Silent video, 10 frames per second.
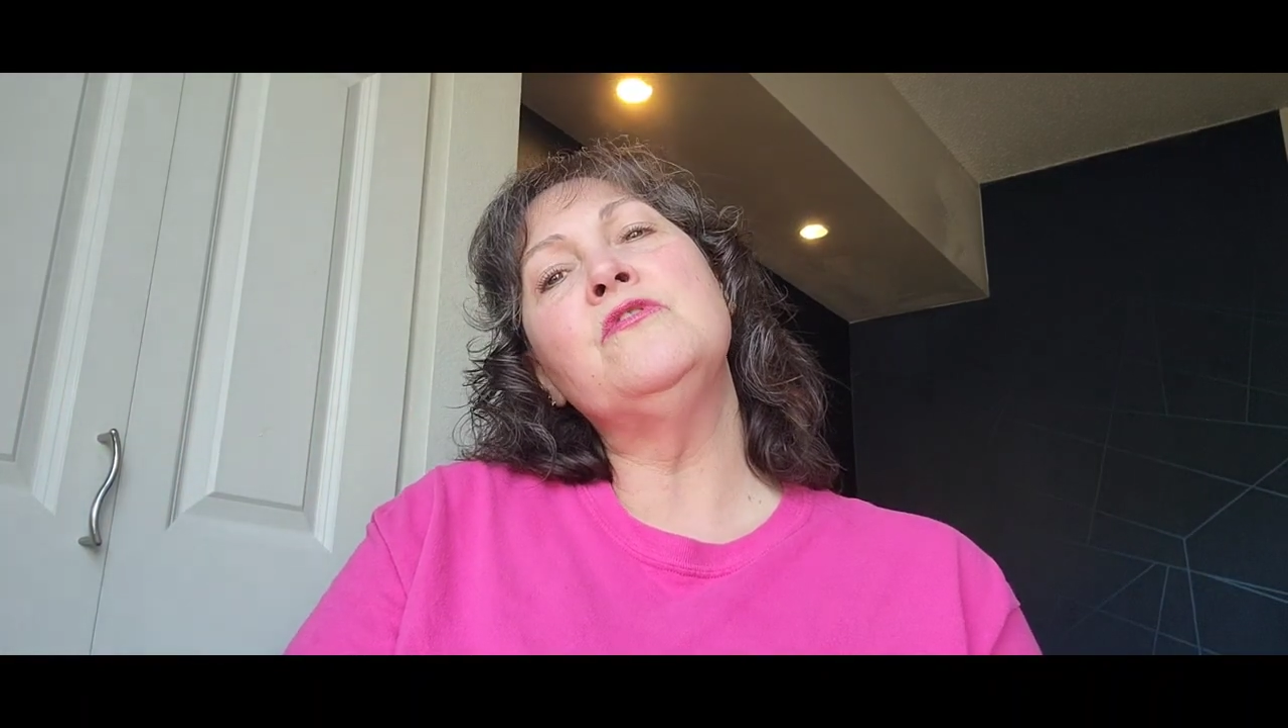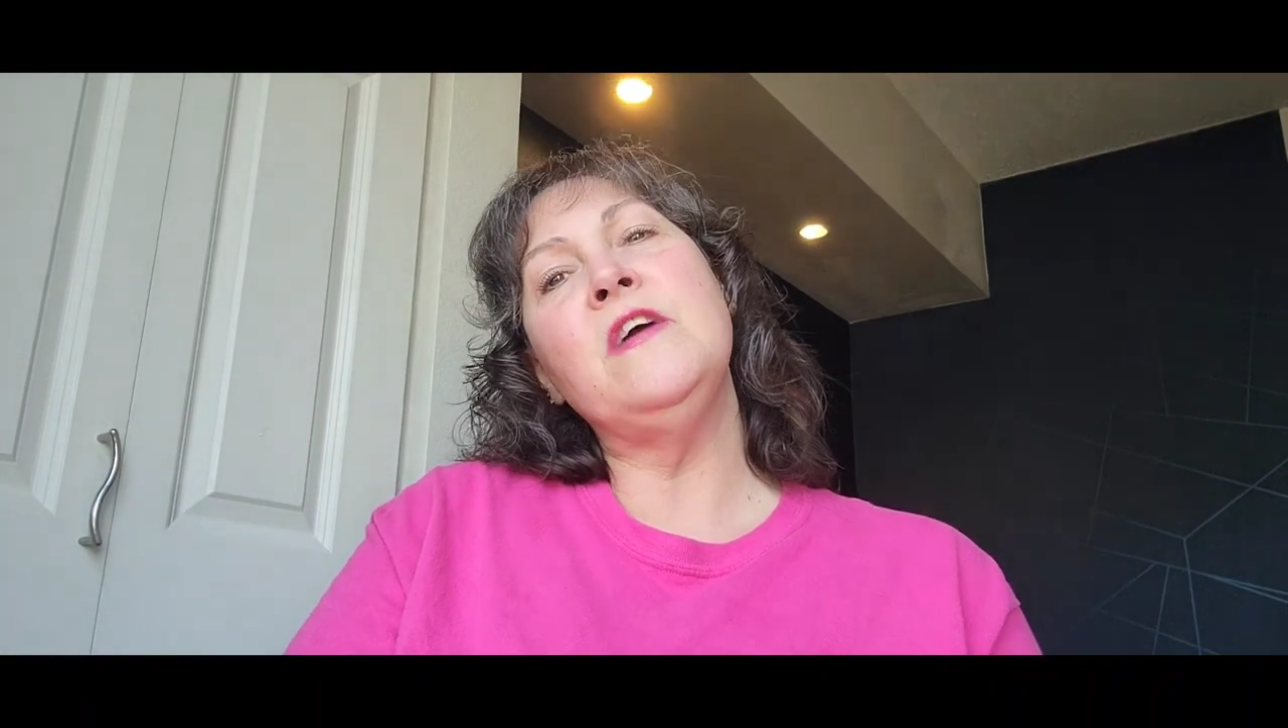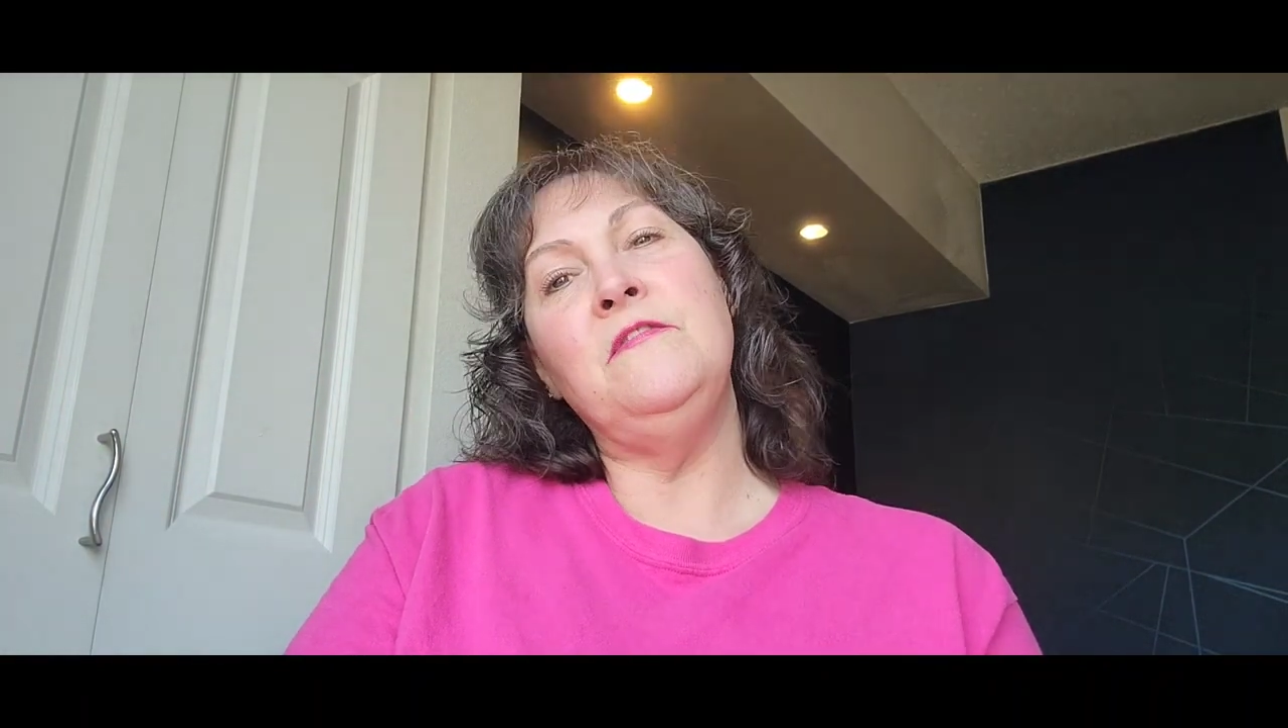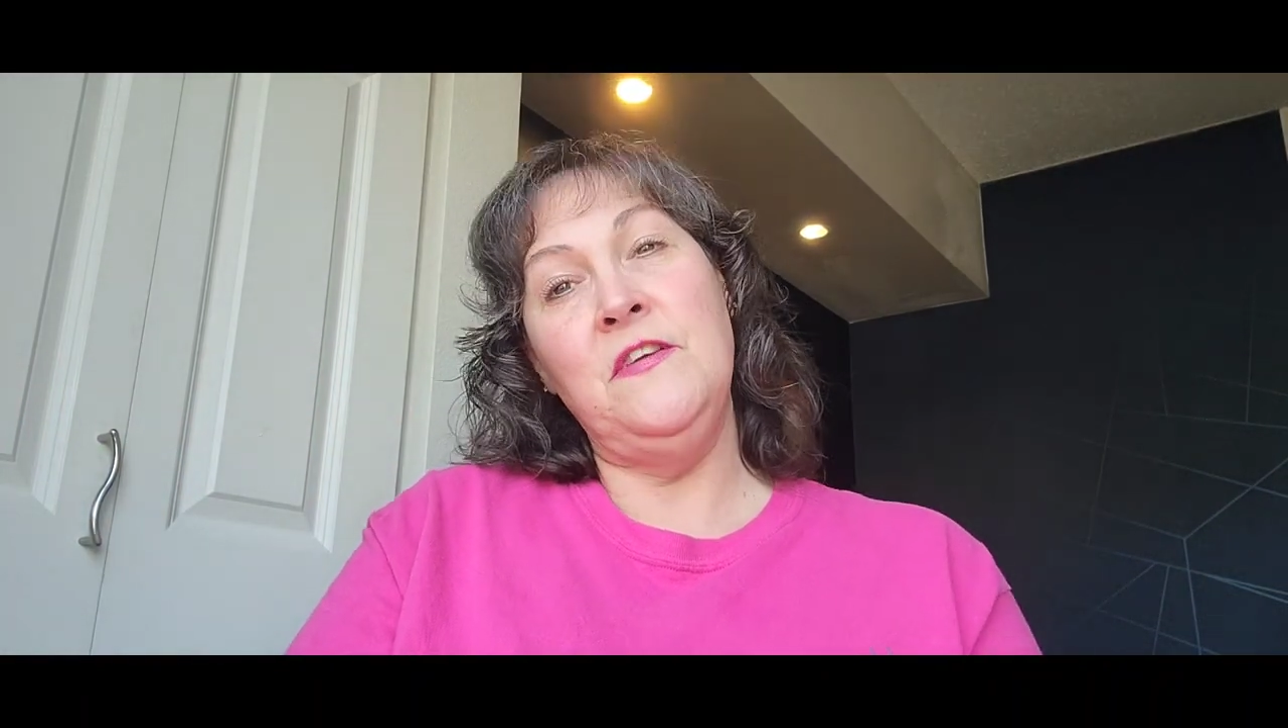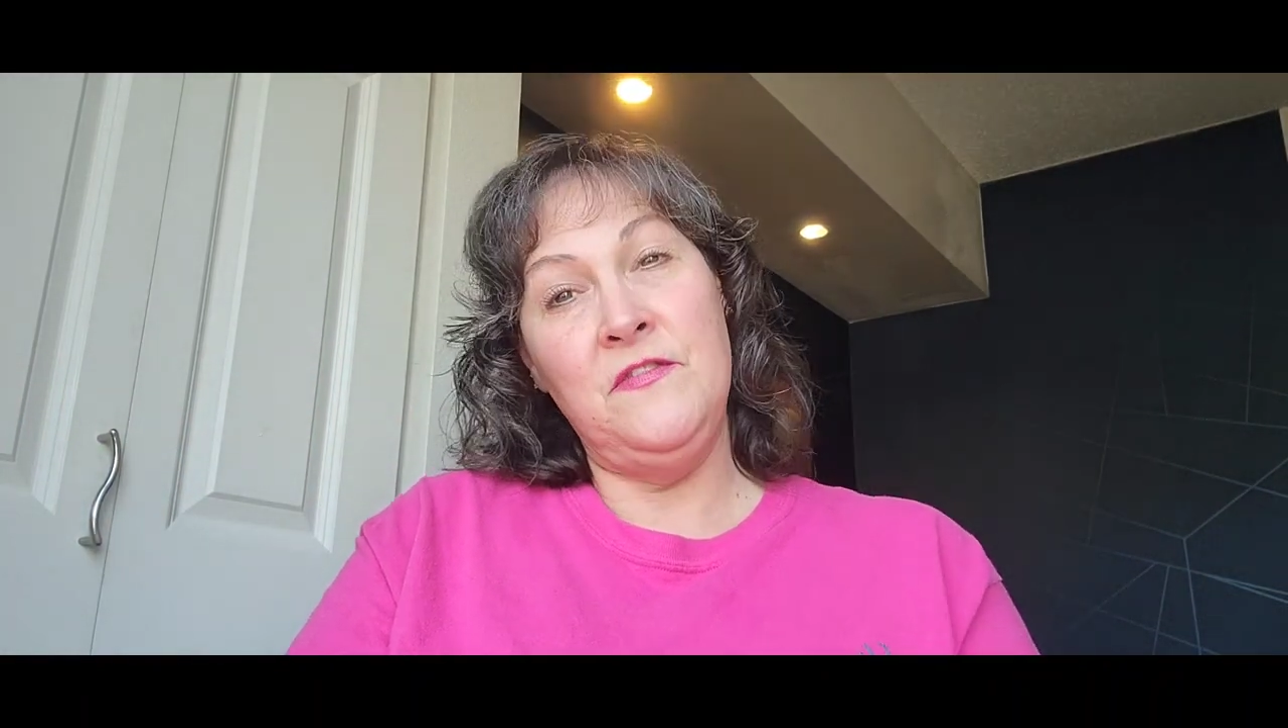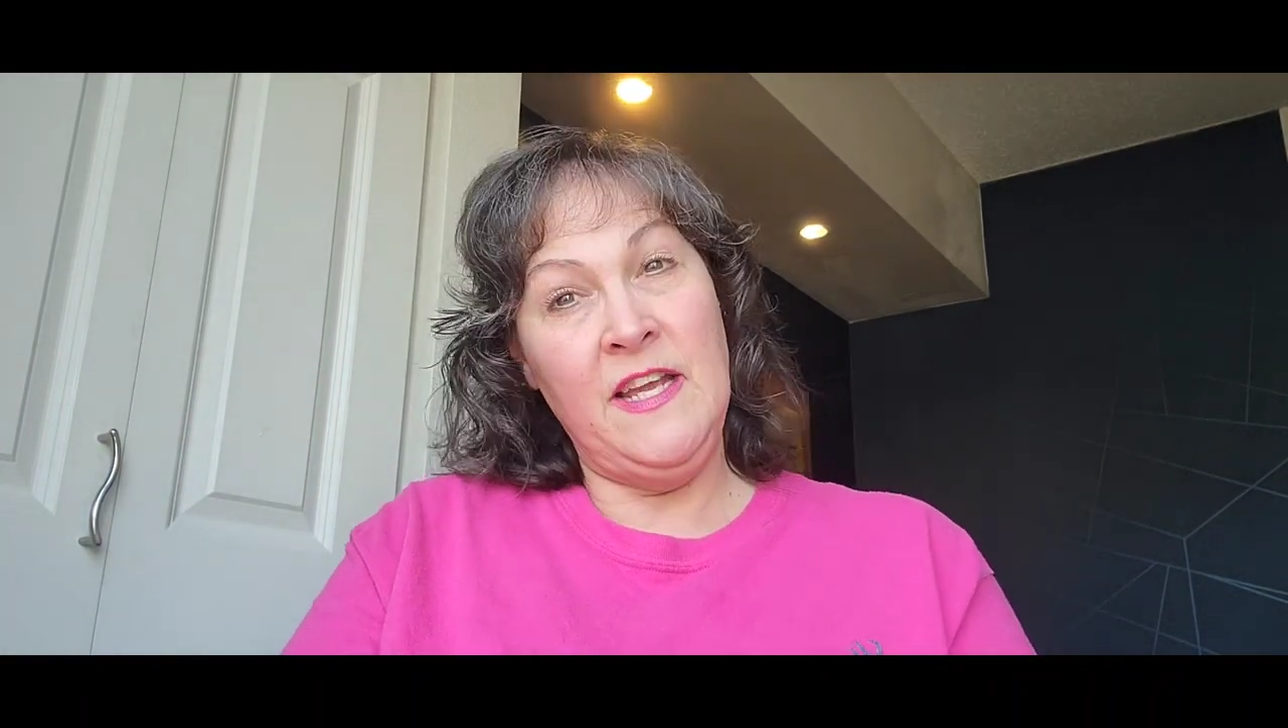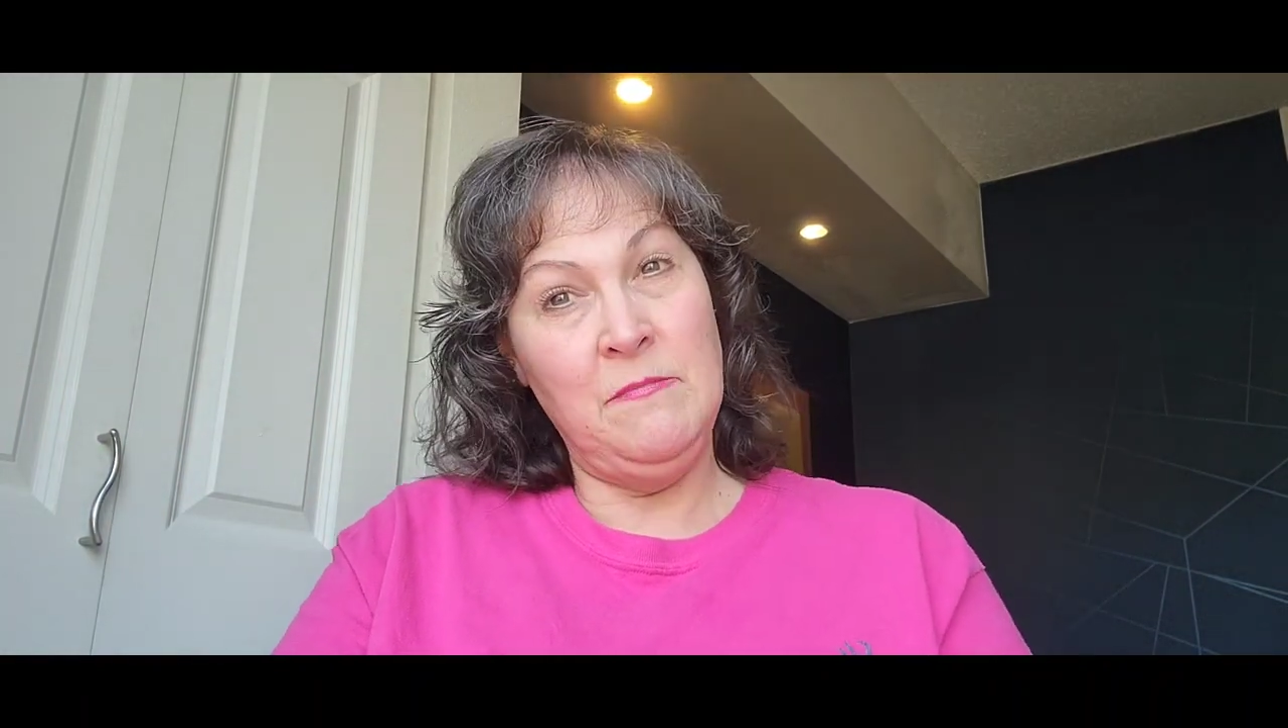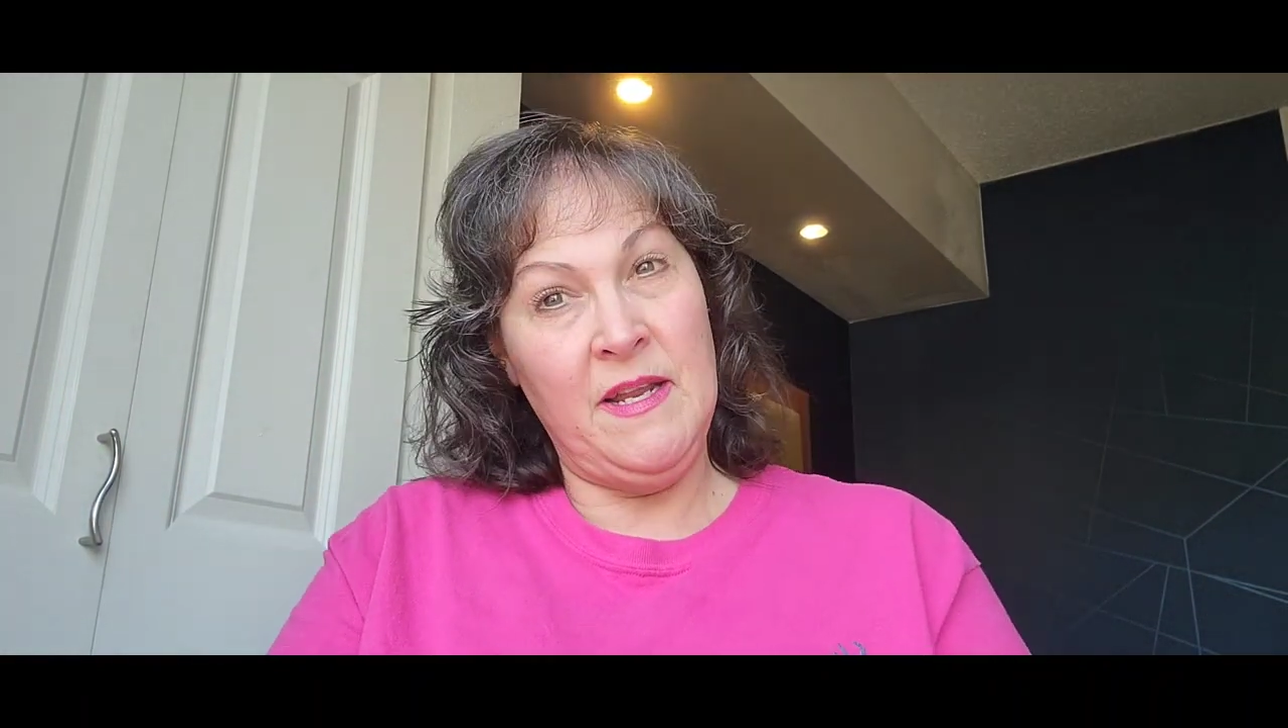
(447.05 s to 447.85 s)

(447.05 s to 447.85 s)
try 15